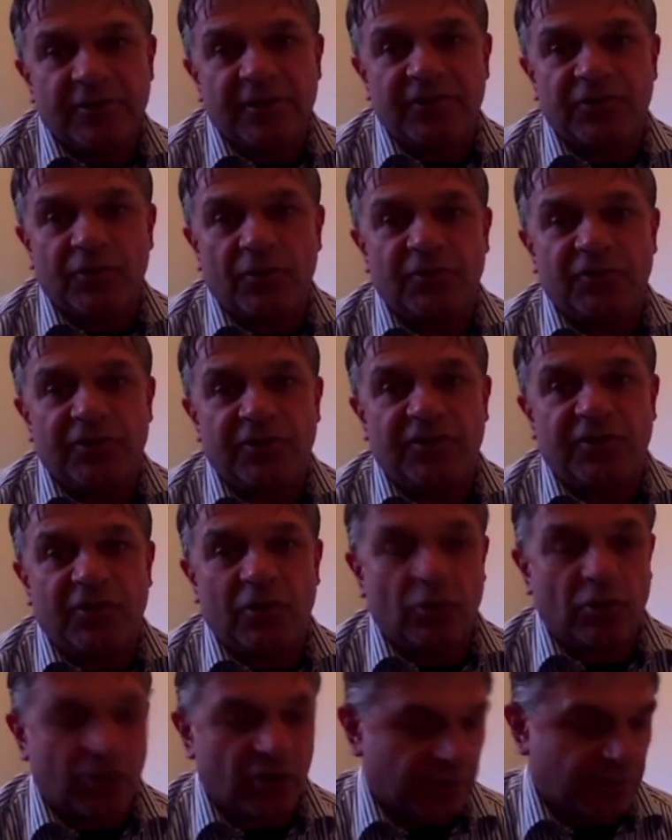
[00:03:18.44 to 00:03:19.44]
So that's obviously
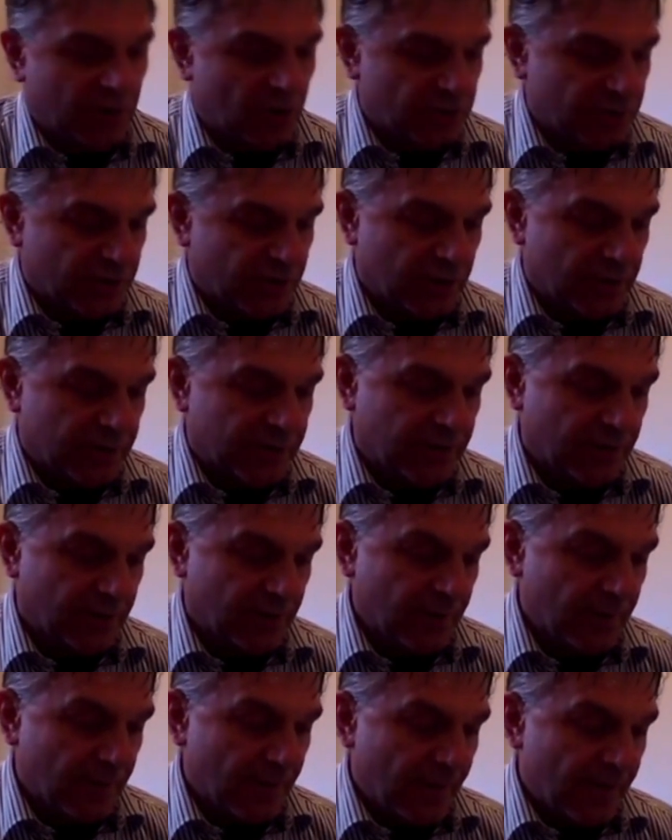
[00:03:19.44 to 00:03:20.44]
still going to be
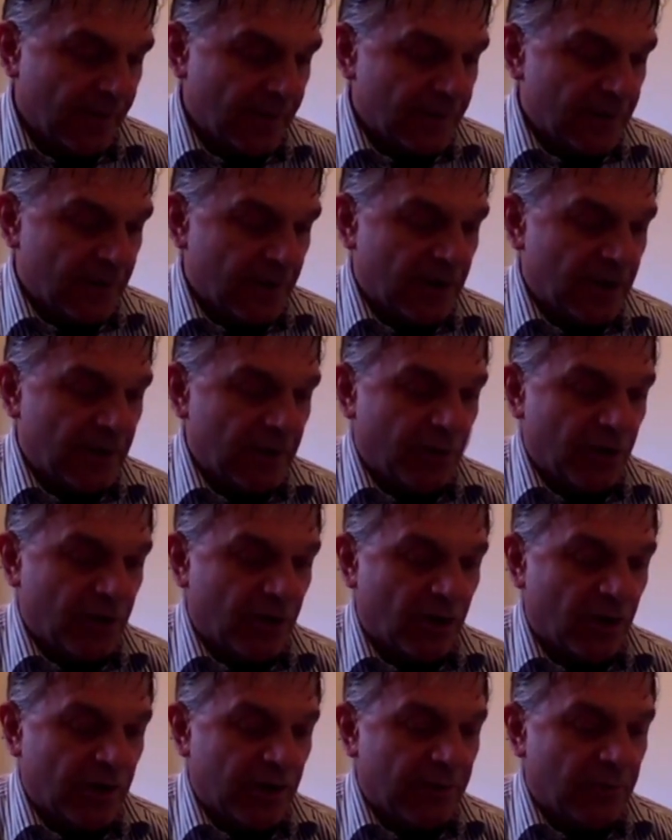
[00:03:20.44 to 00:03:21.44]
ongoing.
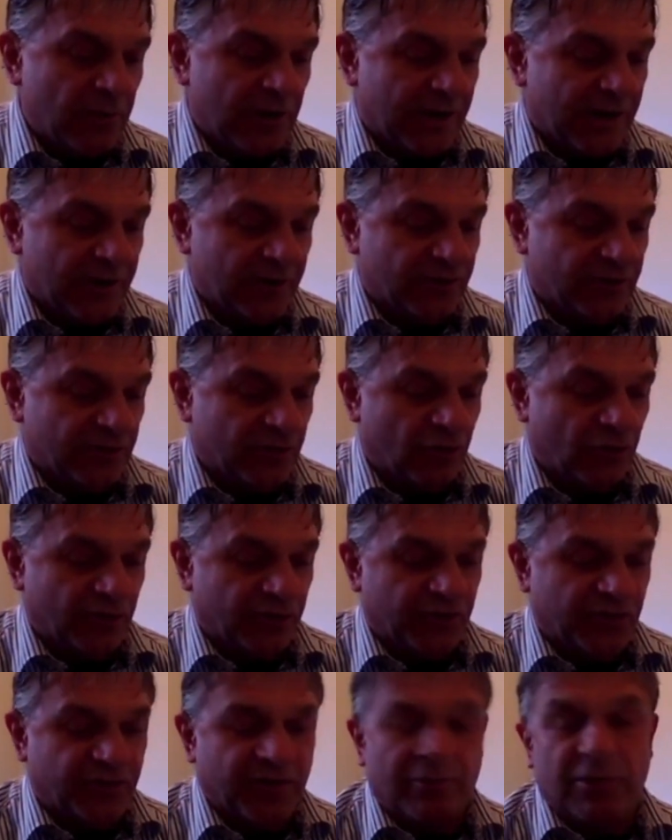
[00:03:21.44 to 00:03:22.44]
But I am allowed to
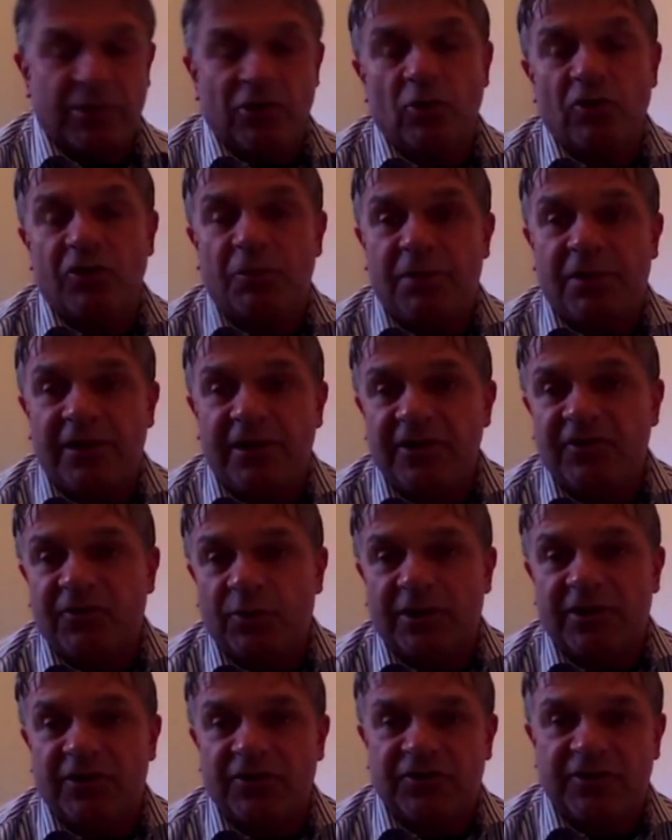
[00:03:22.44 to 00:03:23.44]
cross-examine all the
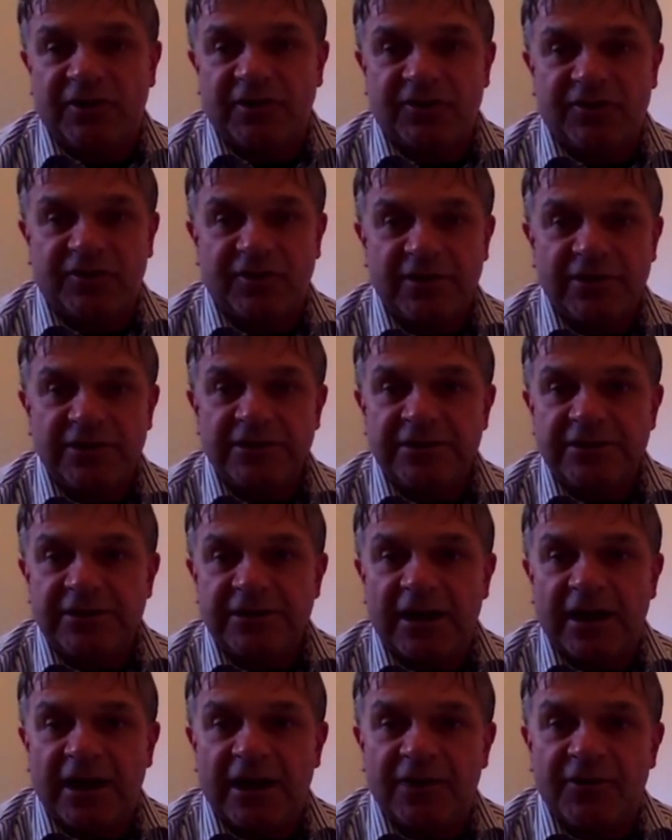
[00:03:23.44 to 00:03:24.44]
police witnesses
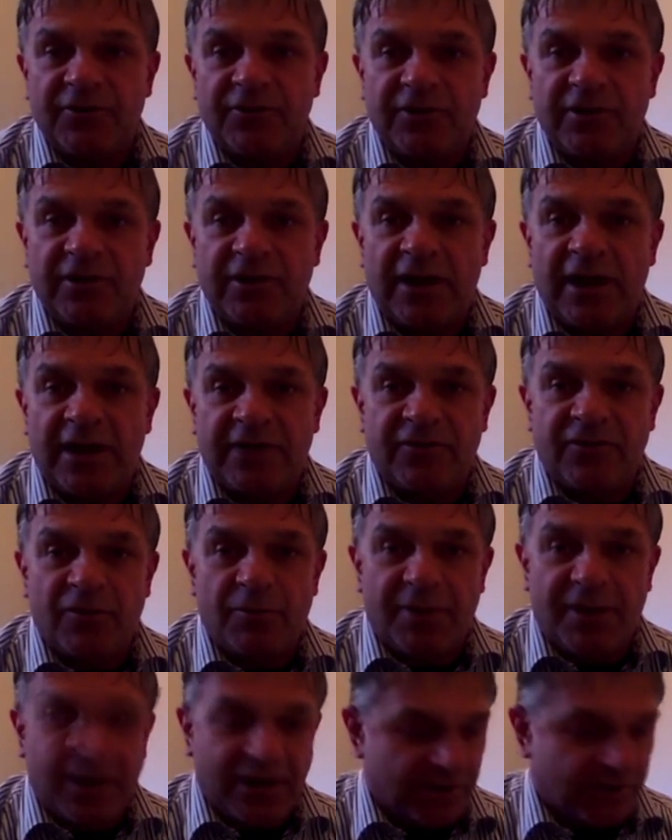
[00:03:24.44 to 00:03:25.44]
and the head
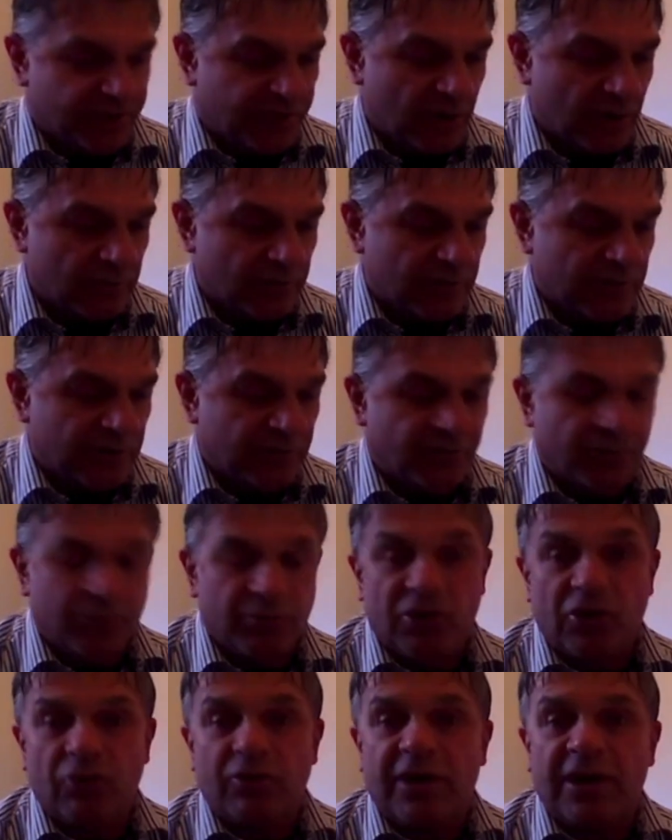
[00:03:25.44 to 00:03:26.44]
of the bailiff company
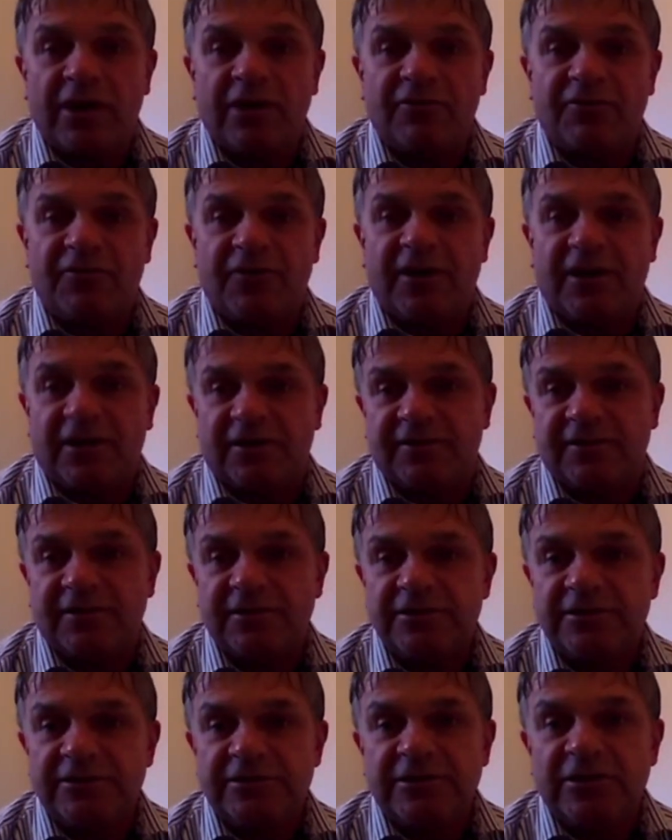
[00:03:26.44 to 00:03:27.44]
from UK
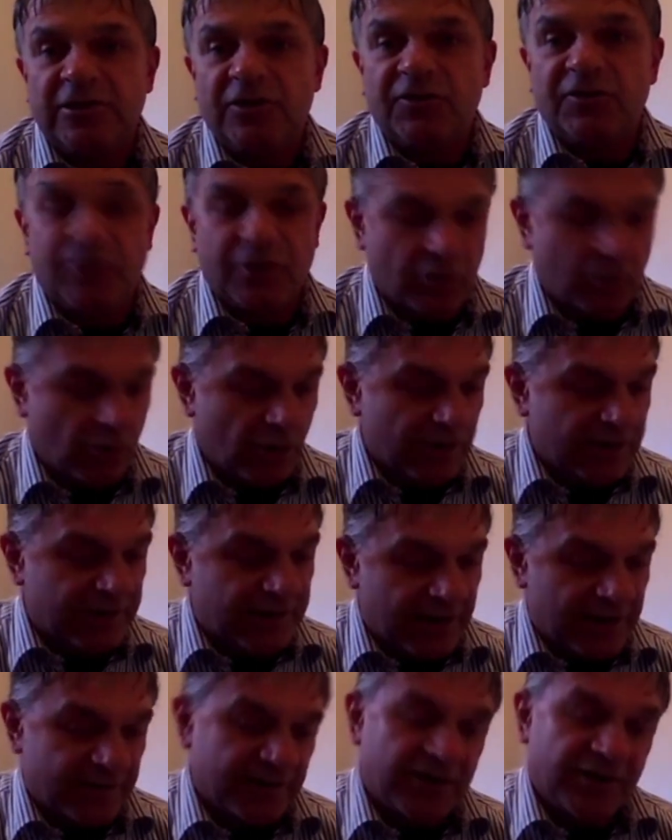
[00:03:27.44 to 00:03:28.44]
Evict. So
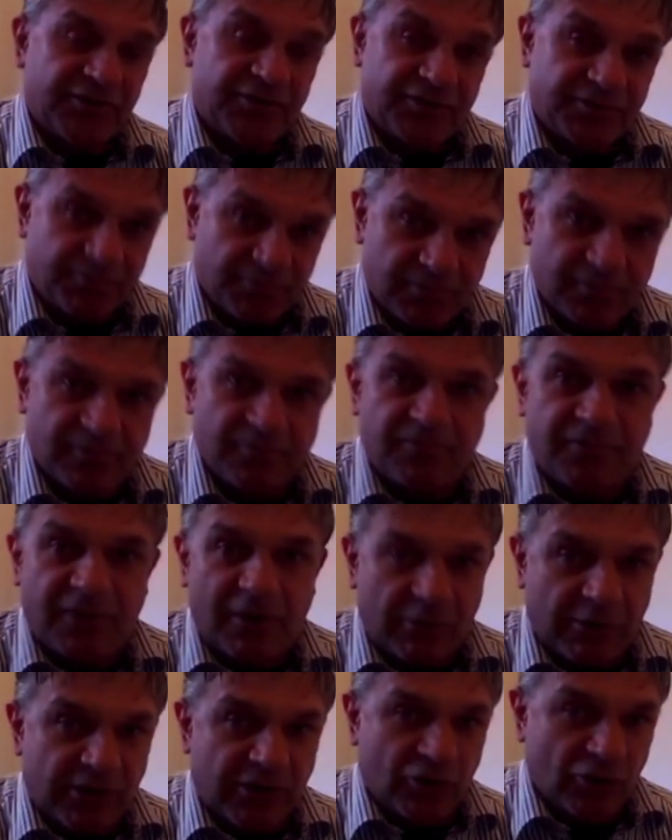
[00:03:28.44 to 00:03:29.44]
again, that's
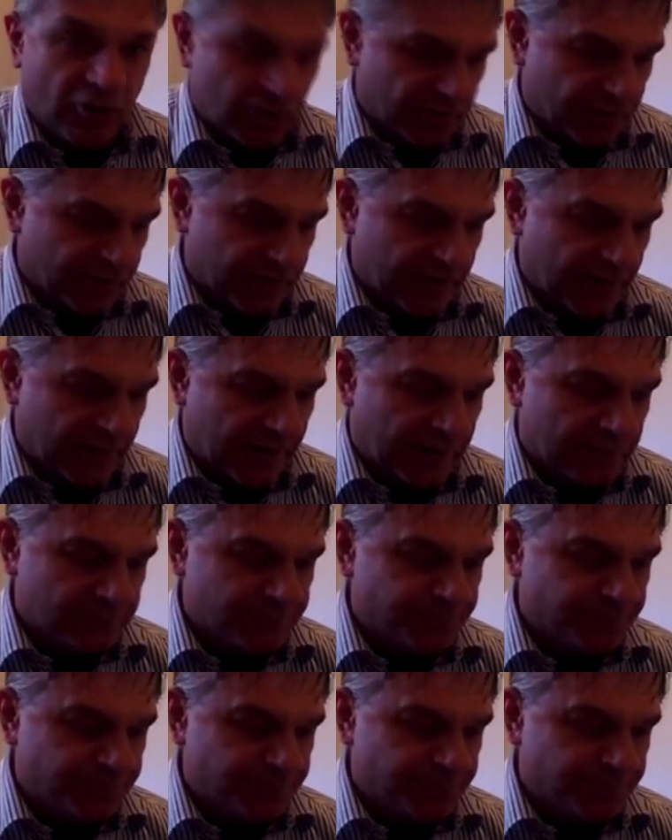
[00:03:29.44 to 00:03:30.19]
very good.